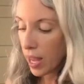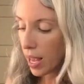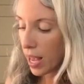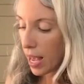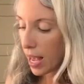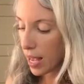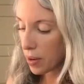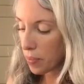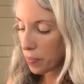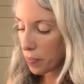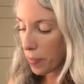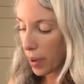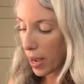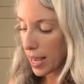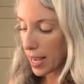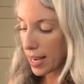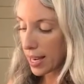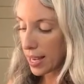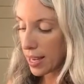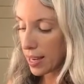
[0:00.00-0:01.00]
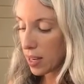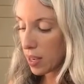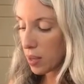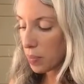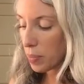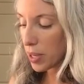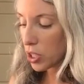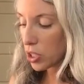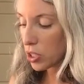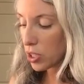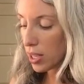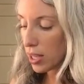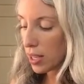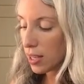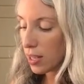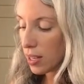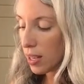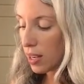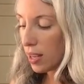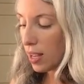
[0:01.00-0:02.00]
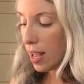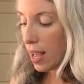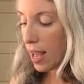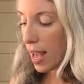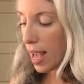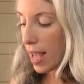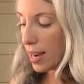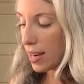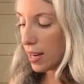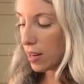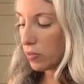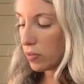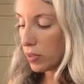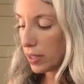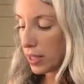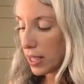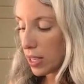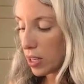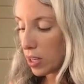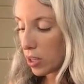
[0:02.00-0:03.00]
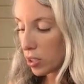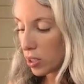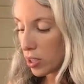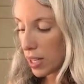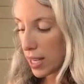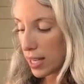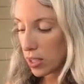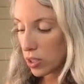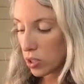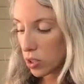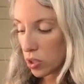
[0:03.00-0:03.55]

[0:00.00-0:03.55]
and bite inhibition, and it really creates